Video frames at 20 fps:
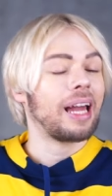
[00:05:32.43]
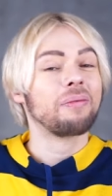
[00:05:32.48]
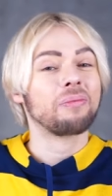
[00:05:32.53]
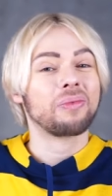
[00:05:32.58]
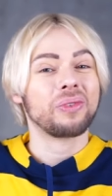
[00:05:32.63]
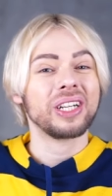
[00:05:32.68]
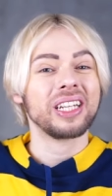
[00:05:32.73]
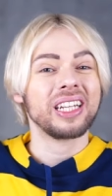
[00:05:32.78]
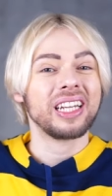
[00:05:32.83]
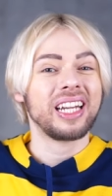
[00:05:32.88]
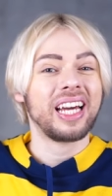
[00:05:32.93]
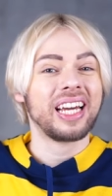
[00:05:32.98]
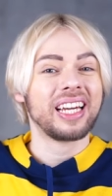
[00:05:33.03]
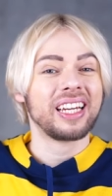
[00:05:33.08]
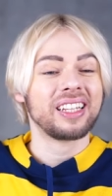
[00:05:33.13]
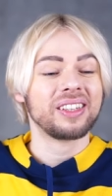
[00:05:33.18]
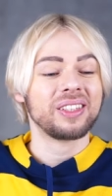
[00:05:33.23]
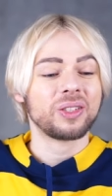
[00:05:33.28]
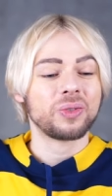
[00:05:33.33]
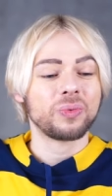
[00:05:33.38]
I'm really
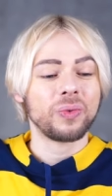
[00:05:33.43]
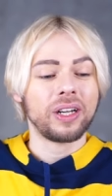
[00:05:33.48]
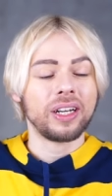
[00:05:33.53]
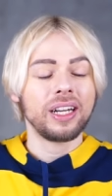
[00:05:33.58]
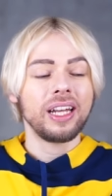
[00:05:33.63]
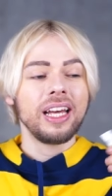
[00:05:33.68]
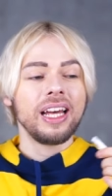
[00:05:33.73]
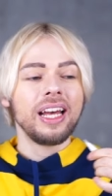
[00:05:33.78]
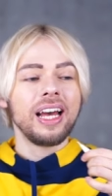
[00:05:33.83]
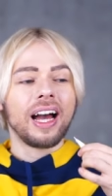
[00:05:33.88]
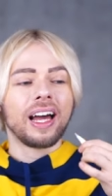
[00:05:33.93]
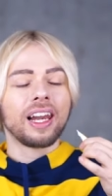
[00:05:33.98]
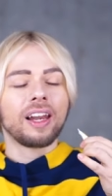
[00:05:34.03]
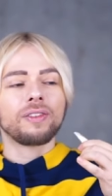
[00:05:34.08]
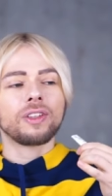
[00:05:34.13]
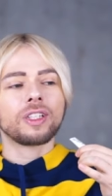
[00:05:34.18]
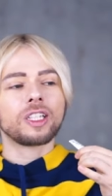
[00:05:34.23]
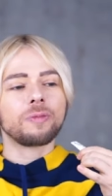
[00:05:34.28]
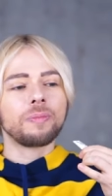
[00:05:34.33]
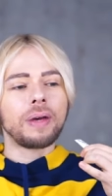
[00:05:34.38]
liking this one. I
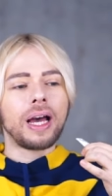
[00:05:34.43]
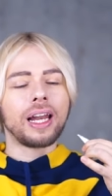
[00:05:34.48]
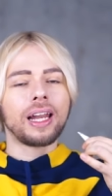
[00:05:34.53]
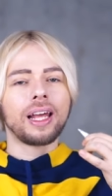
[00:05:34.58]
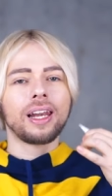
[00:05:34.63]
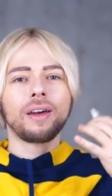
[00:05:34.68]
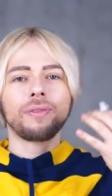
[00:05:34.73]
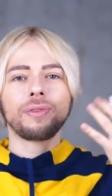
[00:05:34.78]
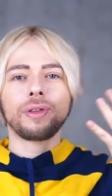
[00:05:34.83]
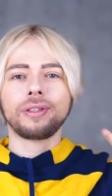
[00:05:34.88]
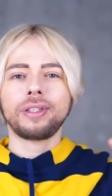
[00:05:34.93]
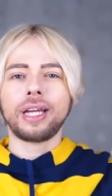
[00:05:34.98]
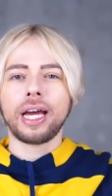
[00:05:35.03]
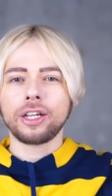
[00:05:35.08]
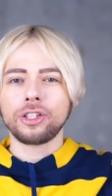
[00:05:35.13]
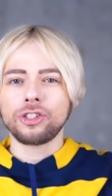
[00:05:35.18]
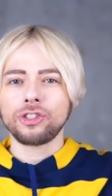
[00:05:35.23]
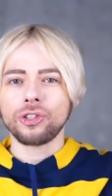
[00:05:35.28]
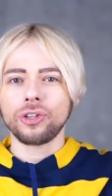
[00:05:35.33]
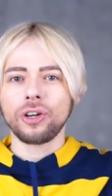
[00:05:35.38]
love the smell. I love the
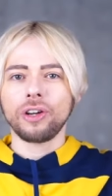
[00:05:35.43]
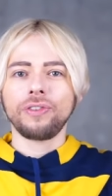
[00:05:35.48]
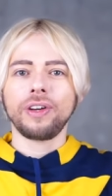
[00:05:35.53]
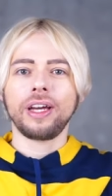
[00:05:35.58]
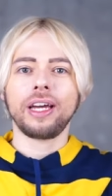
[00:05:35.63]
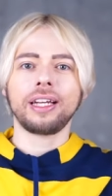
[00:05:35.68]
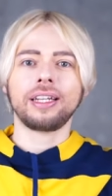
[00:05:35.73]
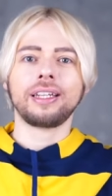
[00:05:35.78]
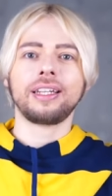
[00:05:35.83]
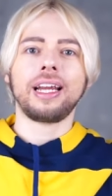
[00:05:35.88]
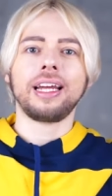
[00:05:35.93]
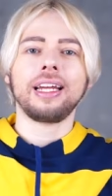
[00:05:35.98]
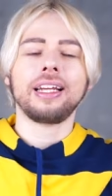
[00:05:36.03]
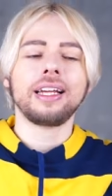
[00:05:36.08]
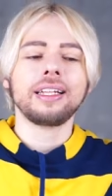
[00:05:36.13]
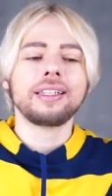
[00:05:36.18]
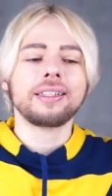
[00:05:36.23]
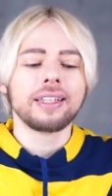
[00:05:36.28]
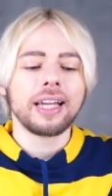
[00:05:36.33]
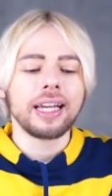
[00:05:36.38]
texture of it.
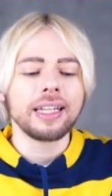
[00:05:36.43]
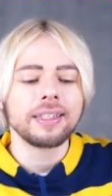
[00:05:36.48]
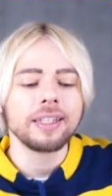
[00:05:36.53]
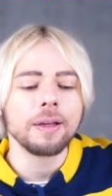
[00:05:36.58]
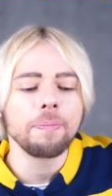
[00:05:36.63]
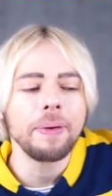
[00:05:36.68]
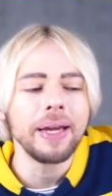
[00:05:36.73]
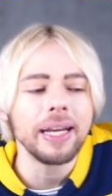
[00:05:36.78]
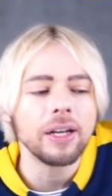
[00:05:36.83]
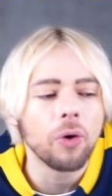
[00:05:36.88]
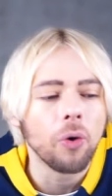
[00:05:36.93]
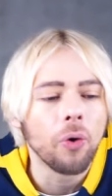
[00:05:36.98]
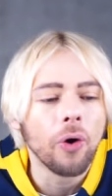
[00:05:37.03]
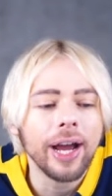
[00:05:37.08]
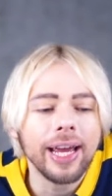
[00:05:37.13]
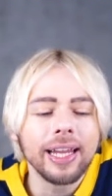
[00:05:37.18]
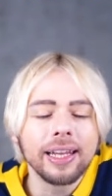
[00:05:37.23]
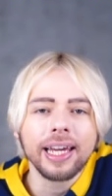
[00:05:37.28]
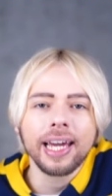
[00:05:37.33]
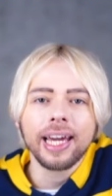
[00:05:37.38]
It's it's a bit
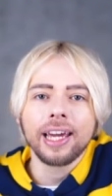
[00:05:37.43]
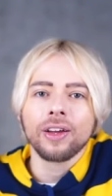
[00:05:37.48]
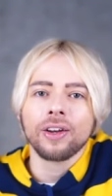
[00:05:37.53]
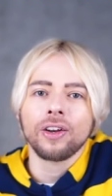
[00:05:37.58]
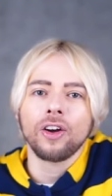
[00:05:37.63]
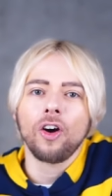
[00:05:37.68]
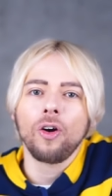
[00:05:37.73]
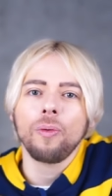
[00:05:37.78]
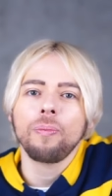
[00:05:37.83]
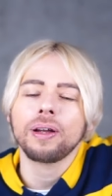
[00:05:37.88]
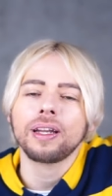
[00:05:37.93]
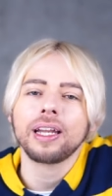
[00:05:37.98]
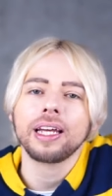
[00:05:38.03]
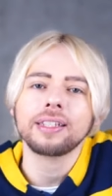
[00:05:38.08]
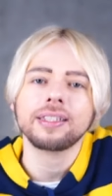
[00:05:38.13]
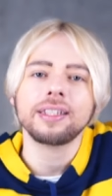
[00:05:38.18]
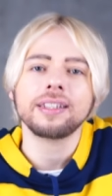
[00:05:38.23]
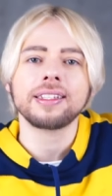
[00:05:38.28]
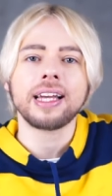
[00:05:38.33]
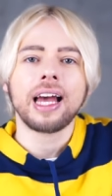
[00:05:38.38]
oily, you know, but
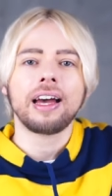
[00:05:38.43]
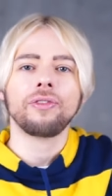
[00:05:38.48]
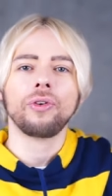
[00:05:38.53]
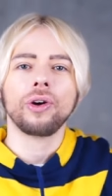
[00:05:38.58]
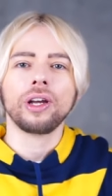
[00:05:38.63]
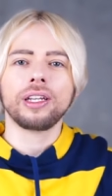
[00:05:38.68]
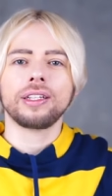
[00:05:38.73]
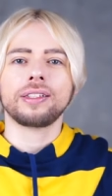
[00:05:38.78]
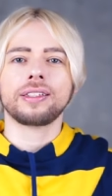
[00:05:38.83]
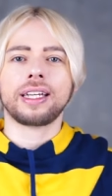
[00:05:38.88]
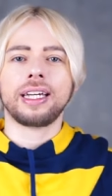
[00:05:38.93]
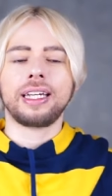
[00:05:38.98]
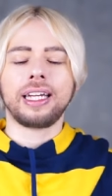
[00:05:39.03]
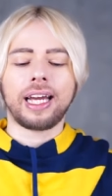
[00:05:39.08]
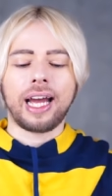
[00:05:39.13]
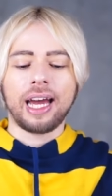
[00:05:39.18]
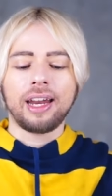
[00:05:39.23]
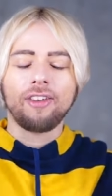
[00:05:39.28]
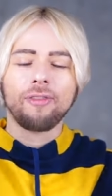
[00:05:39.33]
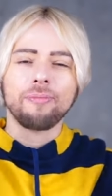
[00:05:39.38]
like since I have oily skin,
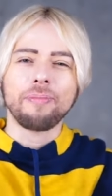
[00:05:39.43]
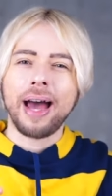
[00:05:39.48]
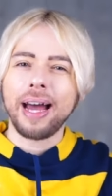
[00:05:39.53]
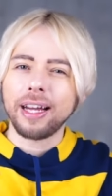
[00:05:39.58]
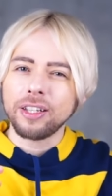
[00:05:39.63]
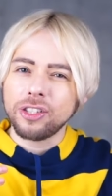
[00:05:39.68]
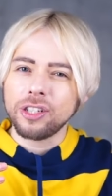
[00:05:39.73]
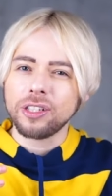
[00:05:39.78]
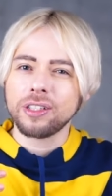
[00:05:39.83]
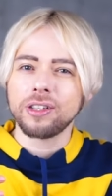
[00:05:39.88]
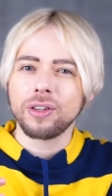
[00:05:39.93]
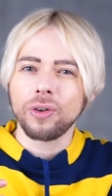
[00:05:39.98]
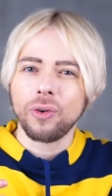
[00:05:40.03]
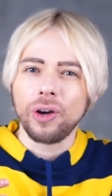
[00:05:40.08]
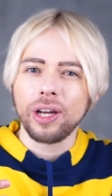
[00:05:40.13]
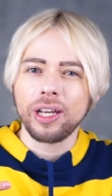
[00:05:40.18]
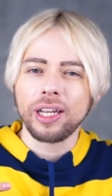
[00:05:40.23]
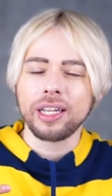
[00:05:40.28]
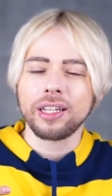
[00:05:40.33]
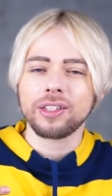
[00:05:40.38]
it kind of matches the
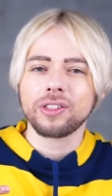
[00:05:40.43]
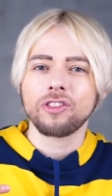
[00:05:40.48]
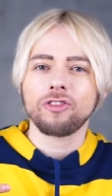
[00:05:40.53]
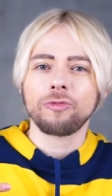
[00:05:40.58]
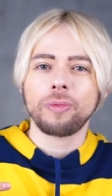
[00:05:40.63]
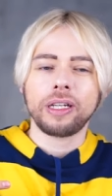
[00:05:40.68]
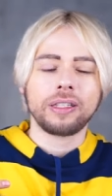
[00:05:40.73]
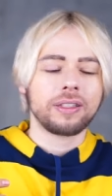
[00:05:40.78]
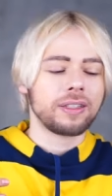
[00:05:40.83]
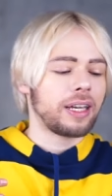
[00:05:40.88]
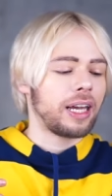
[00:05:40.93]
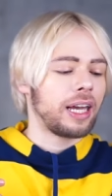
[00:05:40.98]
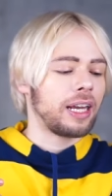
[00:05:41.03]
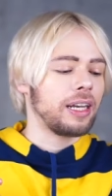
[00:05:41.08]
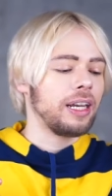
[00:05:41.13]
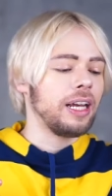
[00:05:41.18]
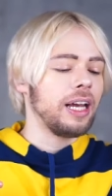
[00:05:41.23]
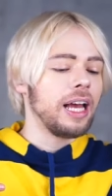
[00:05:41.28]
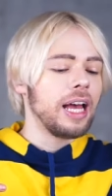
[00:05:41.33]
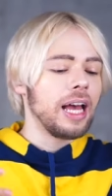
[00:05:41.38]
oiliness of my
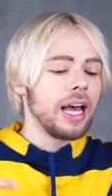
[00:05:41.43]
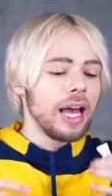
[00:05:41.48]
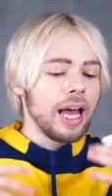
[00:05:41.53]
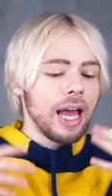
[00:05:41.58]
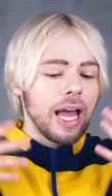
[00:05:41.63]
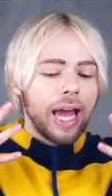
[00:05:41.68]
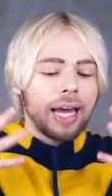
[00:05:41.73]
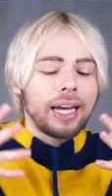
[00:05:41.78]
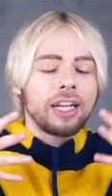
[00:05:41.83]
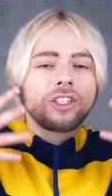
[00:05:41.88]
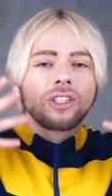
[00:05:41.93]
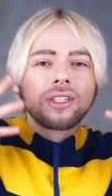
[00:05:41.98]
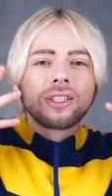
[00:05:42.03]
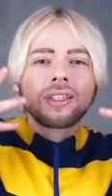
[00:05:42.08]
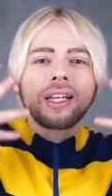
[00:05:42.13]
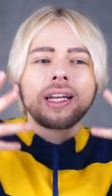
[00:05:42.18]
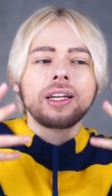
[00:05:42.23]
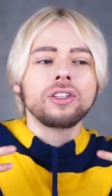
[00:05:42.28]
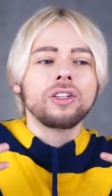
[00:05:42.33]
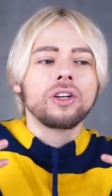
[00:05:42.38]
skin. And it
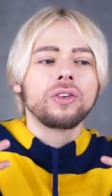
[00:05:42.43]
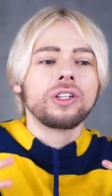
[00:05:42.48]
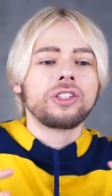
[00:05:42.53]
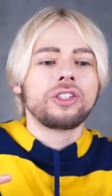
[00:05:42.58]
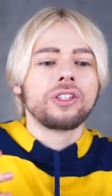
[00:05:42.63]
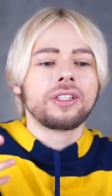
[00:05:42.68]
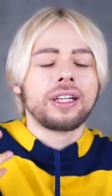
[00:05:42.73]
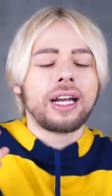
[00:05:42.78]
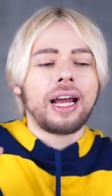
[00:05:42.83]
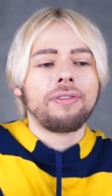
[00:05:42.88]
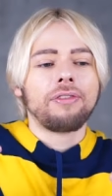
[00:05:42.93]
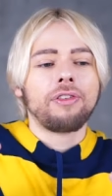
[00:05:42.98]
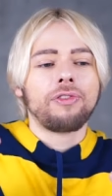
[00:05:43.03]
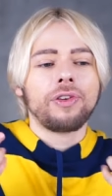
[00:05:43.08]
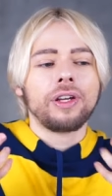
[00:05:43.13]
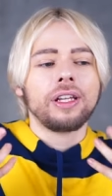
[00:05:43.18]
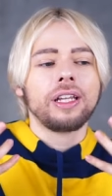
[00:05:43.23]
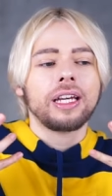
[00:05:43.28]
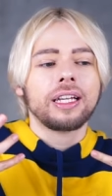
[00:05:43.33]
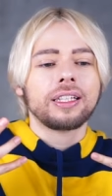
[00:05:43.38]
just like nourishes, and I have the
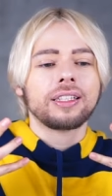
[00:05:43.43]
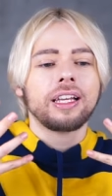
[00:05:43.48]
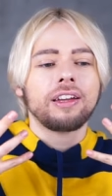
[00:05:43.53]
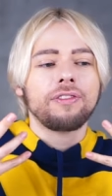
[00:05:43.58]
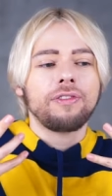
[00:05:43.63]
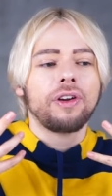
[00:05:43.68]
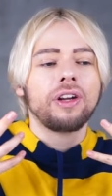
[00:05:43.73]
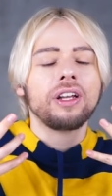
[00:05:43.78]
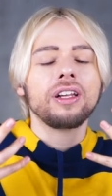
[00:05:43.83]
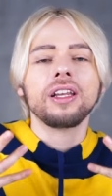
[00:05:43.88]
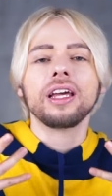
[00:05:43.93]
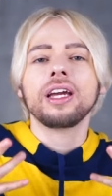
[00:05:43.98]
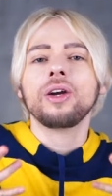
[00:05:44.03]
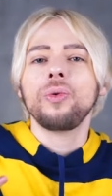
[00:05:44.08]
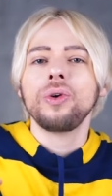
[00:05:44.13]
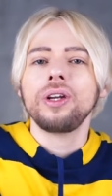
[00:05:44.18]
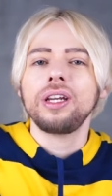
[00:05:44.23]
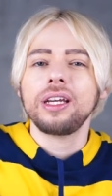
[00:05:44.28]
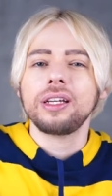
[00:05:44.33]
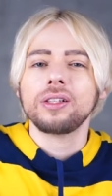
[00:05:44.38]
feeling it's like very
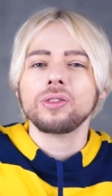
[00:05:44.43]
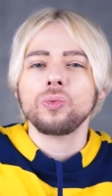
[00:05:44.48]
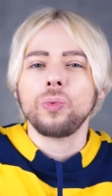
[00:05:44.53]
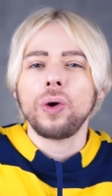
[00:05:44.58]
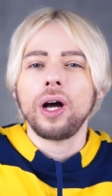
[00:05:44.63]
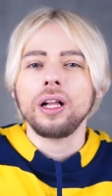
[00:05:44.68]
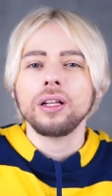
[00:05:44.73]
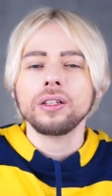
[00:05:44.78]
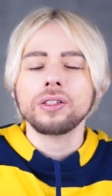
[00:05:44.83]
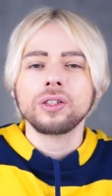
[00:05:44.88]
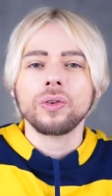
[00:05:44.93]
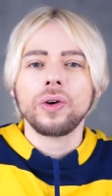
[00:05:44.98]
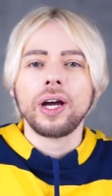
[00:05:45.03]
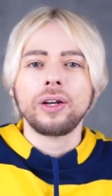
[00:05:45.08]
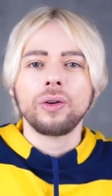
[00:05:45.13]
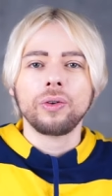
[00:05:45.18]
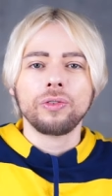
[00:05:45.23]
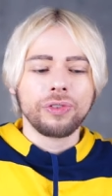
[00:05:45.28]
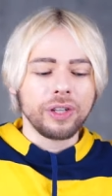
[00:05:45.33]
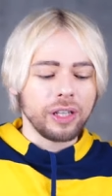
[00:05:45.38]
liquidy as well, so
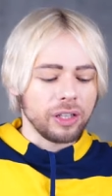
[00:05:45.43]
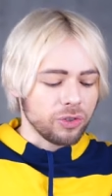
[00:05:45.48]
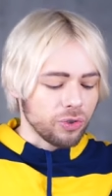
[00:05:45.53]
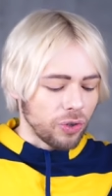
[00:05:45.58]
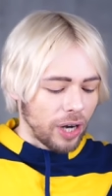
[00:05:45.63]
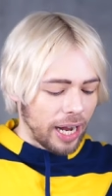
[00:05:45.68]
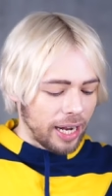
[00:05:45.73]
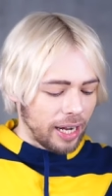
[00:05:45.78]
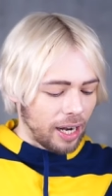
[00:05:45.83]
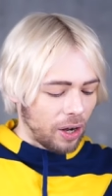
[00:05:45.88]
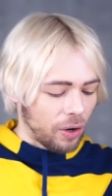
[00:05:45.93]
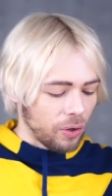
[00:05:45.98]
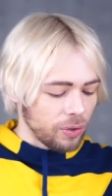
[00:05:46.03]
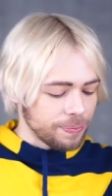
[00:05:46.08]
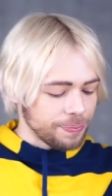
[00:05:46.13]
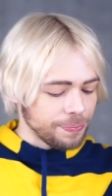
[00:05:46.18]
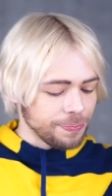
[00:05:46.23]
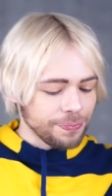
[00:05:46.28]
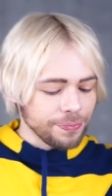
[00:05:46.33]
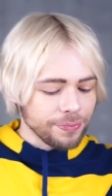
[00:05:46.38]
I don't feel dried out.